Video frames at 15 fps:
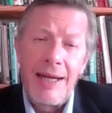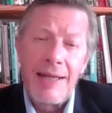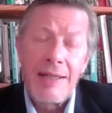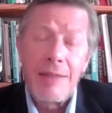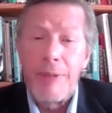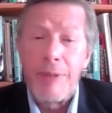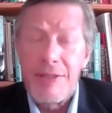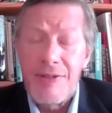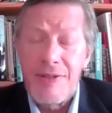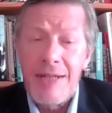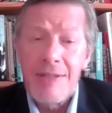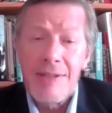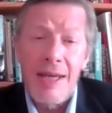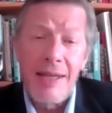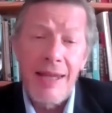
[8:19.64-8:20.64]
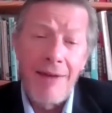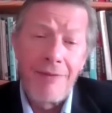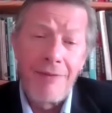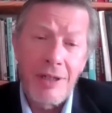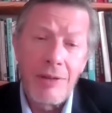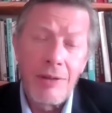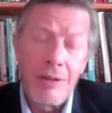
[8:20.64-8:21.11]
compared, say, to South
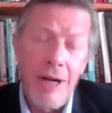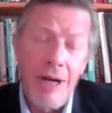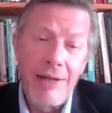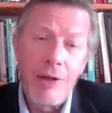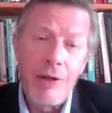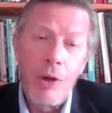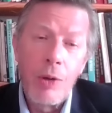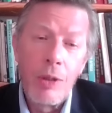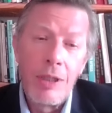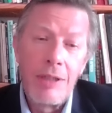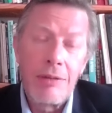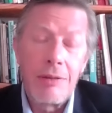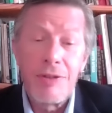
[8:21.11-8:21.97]
Africa or Angola or